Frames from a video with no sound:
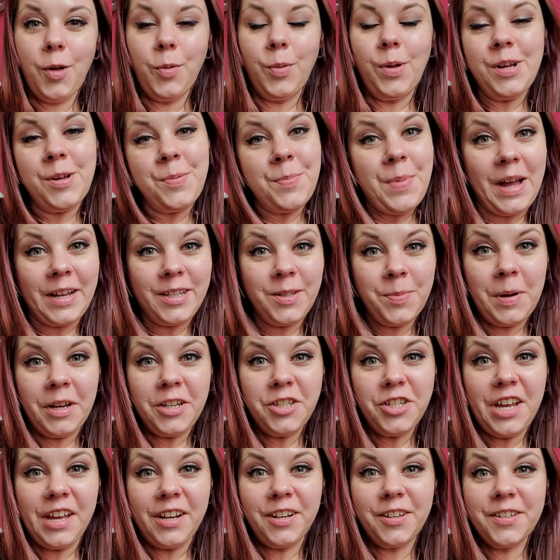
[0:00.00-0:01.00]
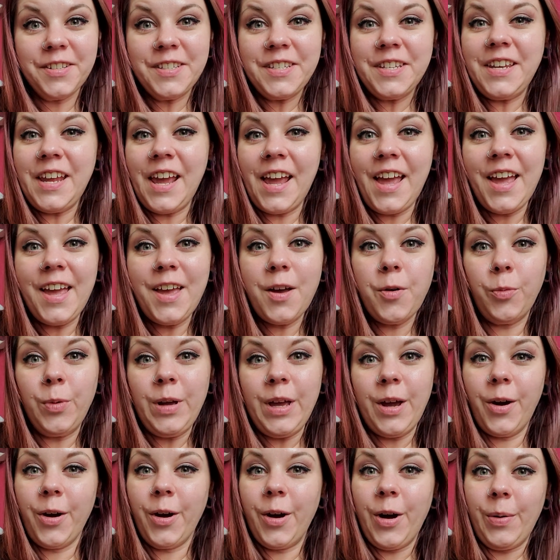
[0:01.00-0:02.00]
Welcome back to my channel. Today
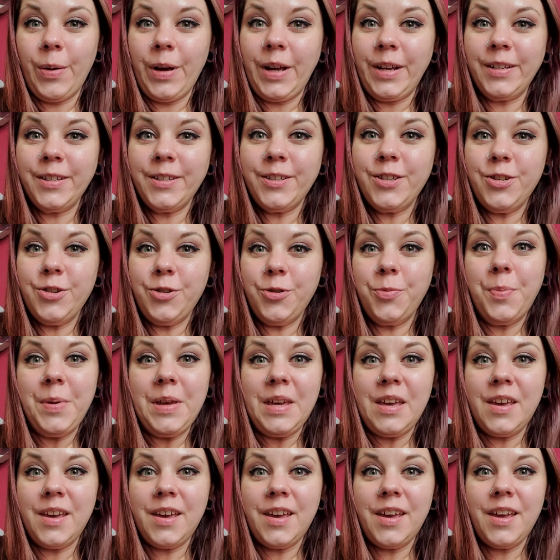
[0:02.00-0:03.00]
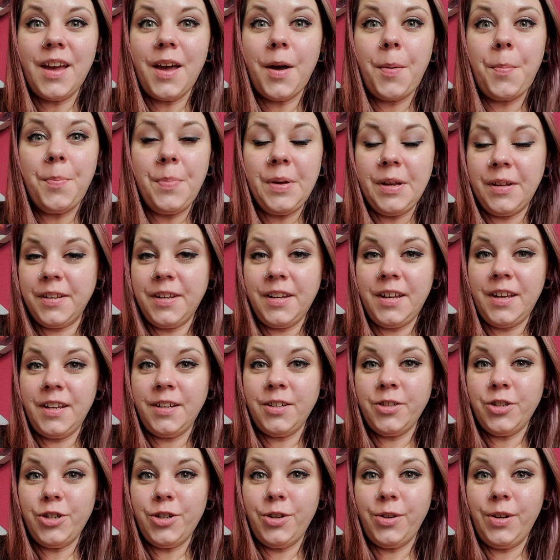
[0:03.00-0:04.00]
we are going to be
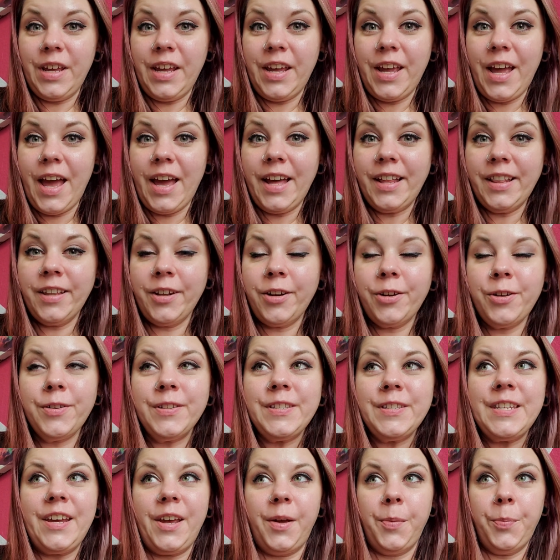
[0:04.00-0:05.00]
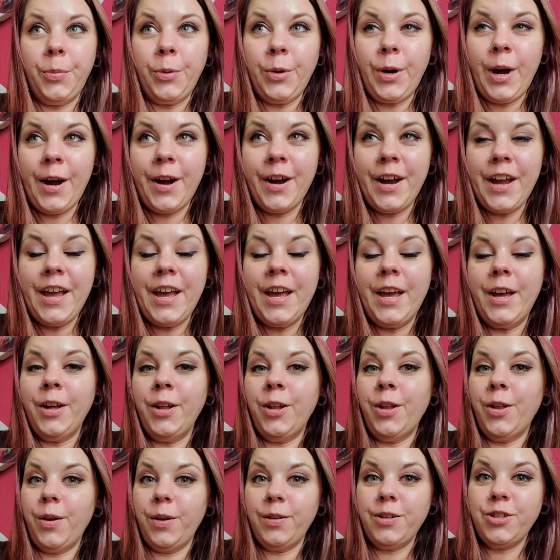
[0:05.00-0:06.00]
building Tootie a little temporary
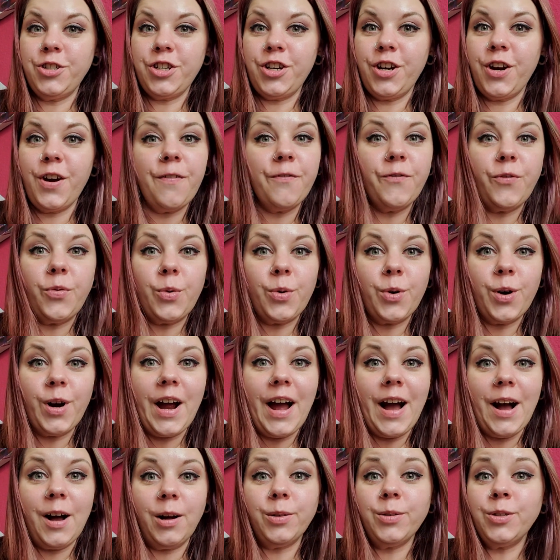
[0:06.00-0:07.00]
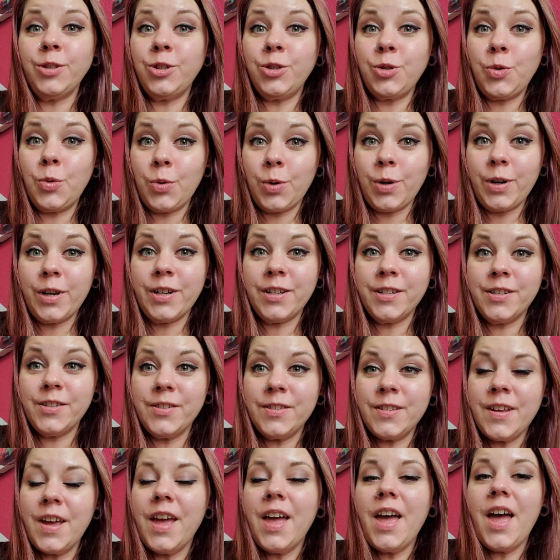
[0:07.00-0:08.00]
enclosure for
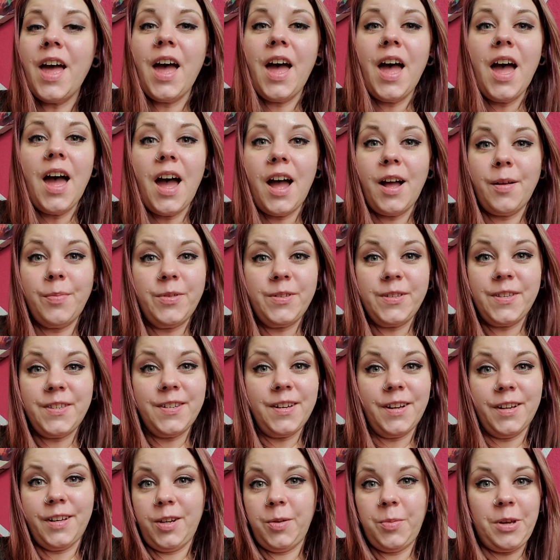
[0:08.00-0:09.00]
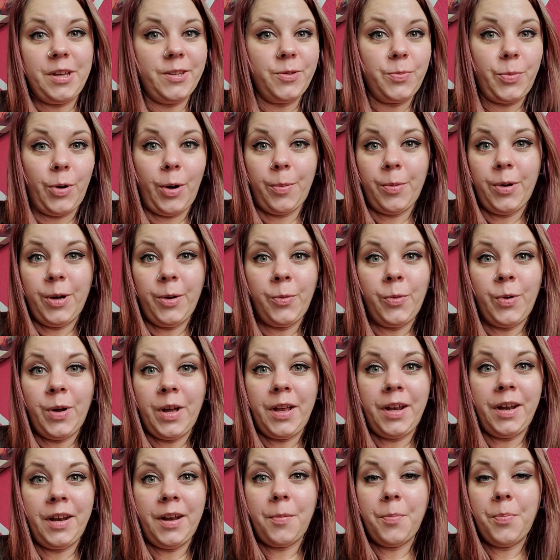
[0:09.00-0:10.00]
outdoors. This is not going to be his permanent
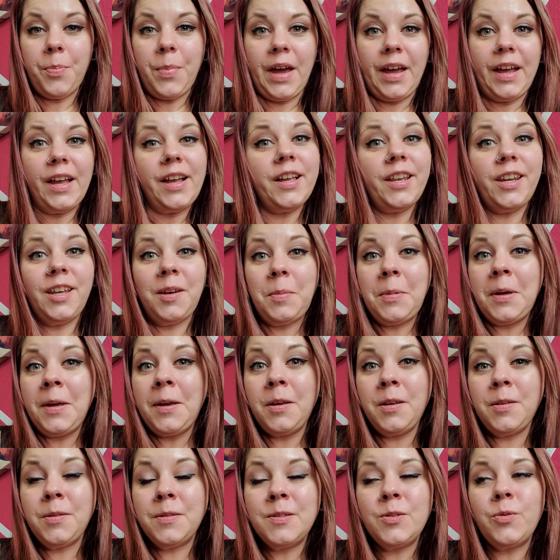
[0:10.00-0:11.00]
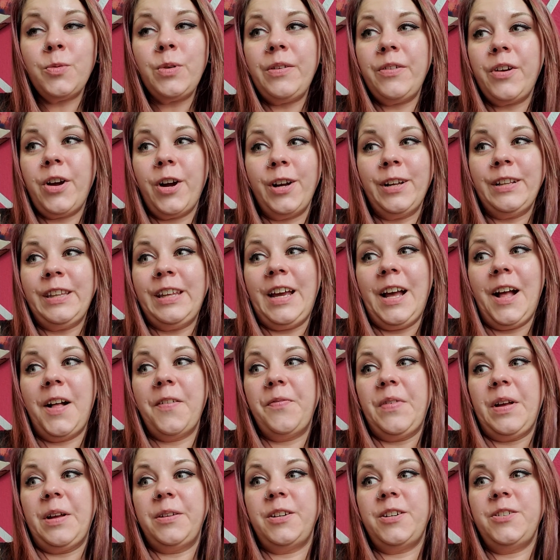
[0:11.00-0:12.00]
one by any means. We currently have
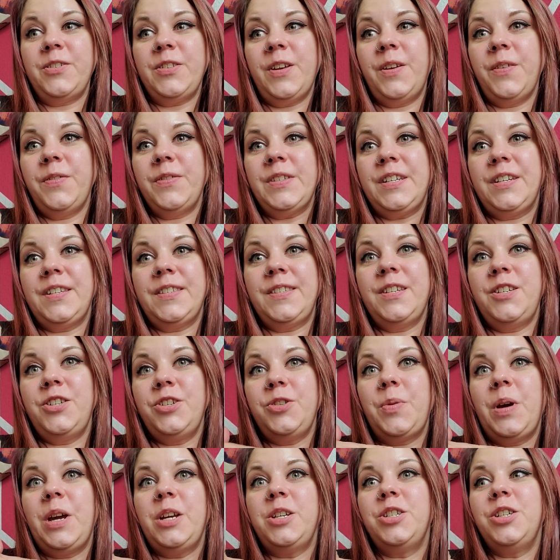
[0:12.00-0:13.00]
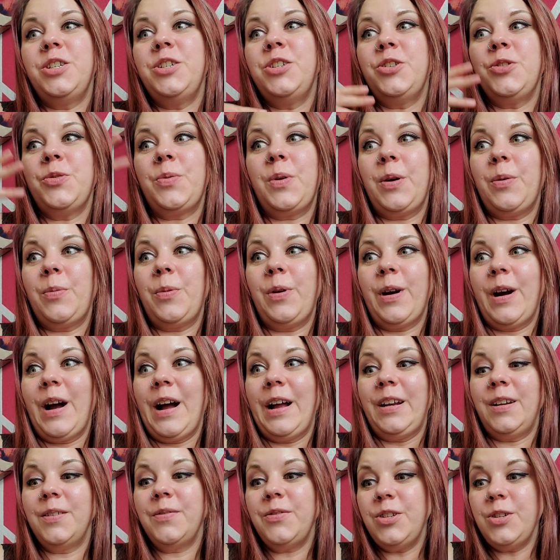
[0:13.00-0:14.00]
found ourselves in a situation to where we're
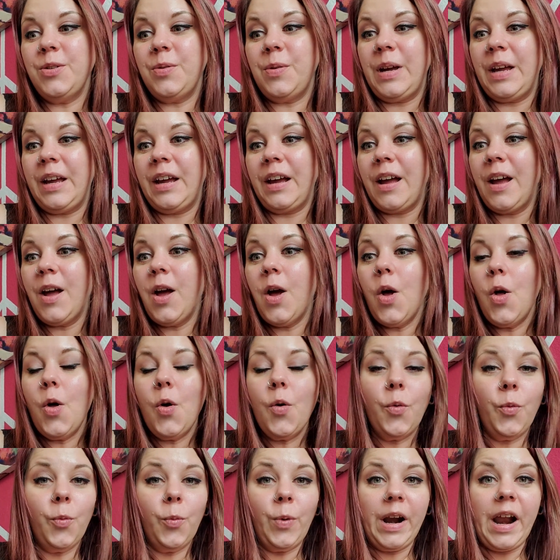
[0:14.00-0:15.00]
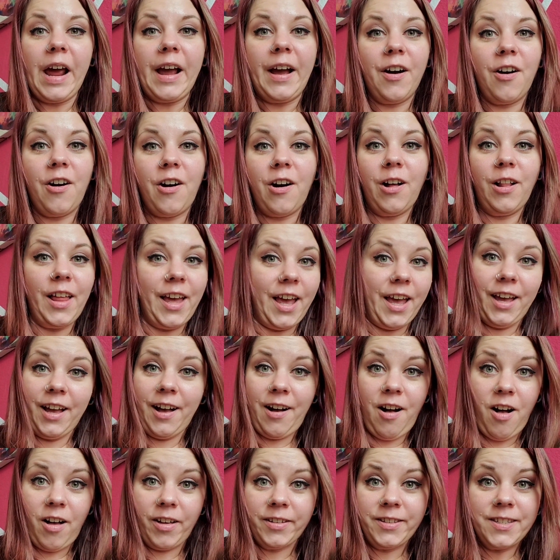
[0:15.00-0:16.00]
kind of doing what I call a
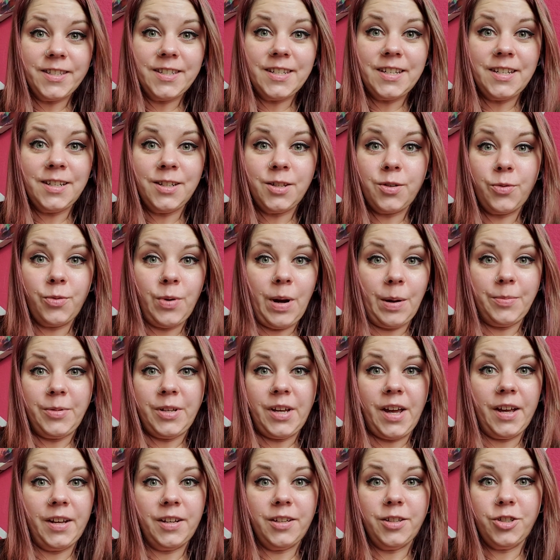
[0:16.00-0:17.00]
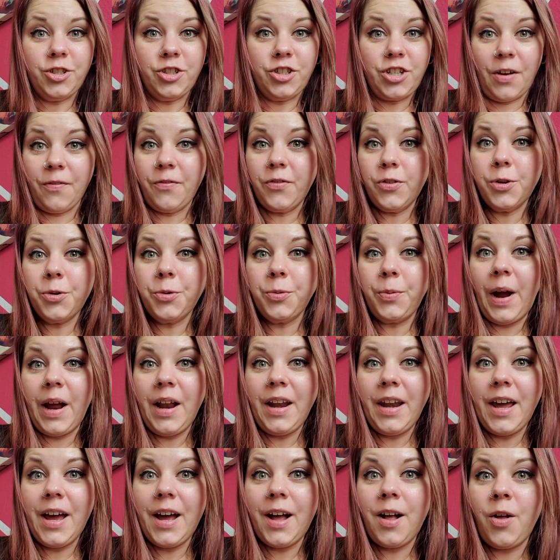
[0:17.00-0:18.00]
constant reptile shuffle right
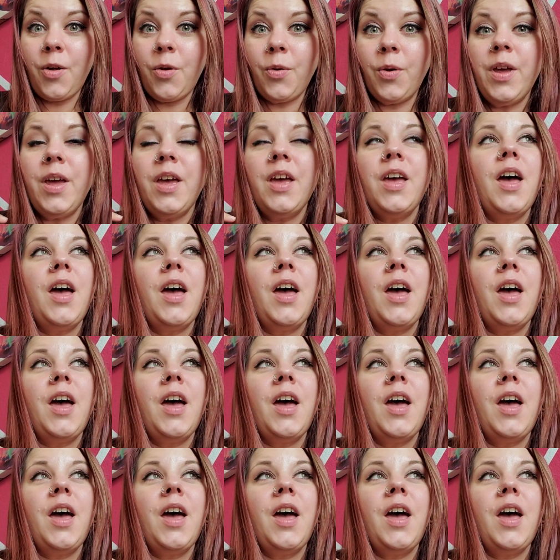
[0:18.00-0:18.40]
now.